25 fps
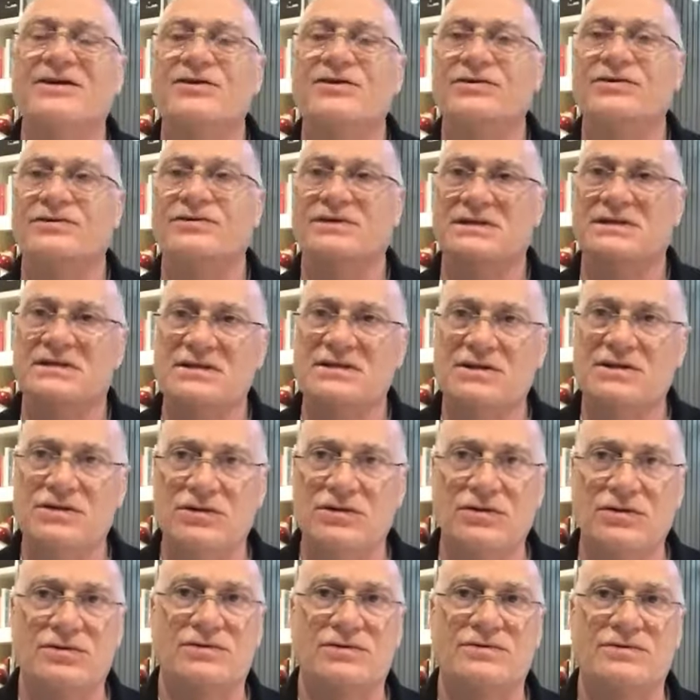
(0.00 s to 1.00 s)
you need to
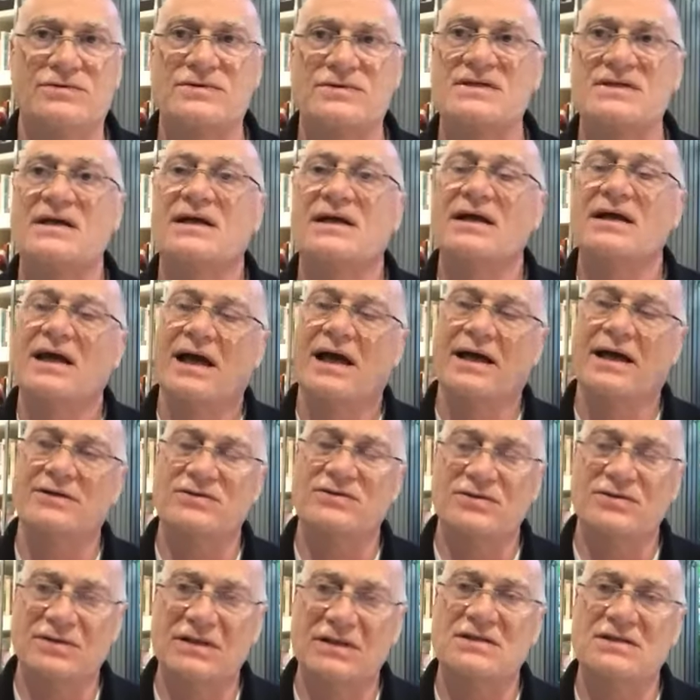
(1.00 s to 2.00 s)
use, and
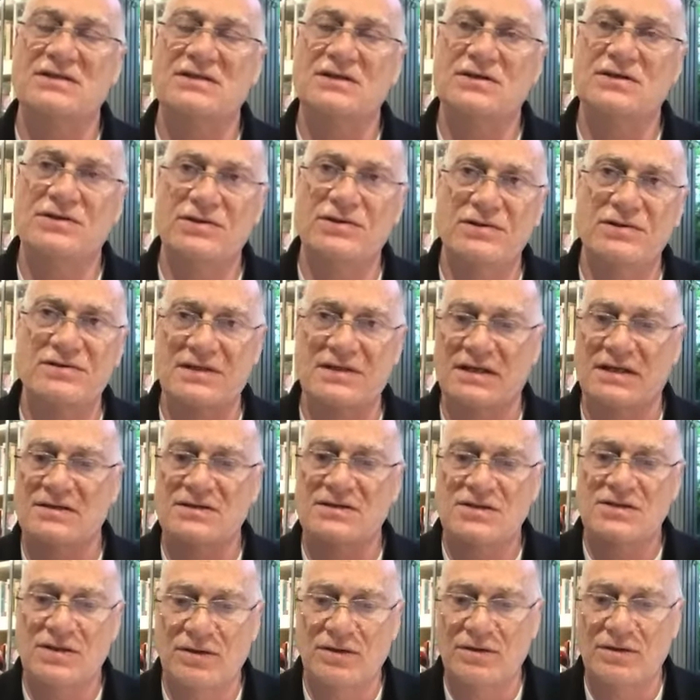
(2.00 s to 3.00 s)
you need to use it
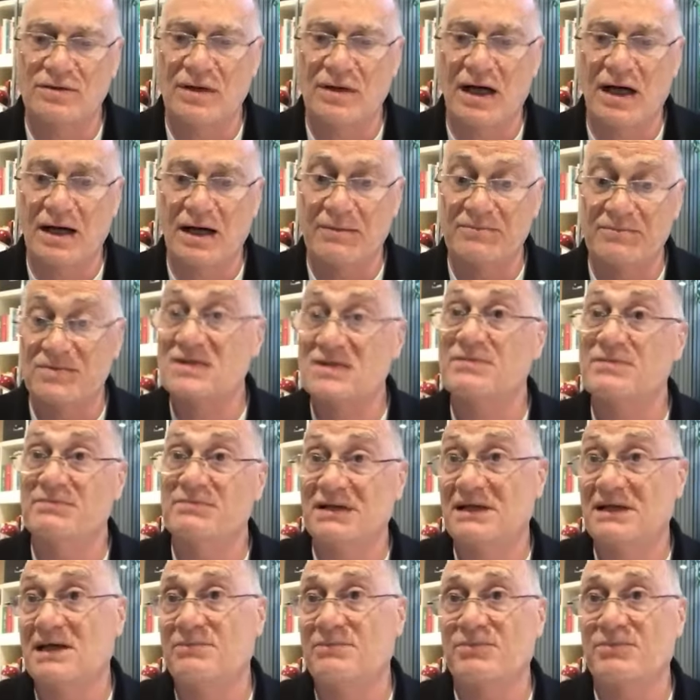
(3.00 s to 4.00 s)
to
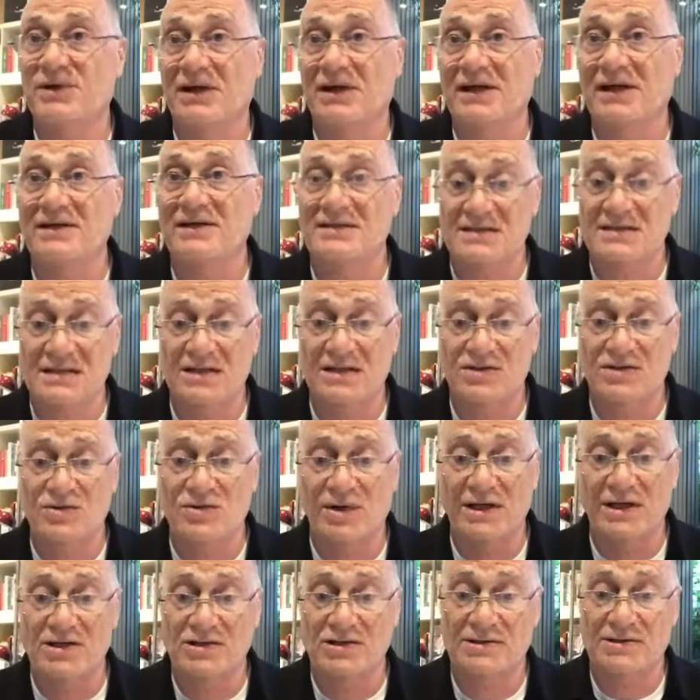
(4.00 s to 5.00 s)
manipulate the
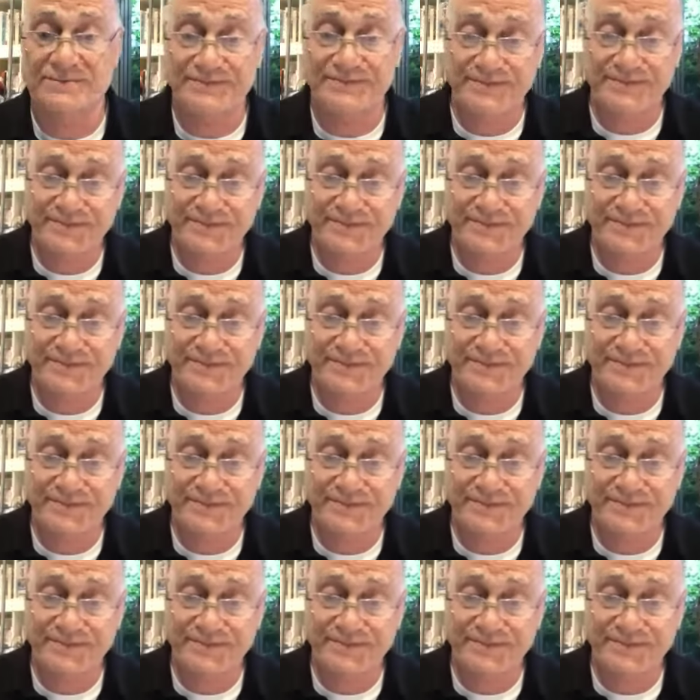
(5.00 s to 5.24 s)
situation.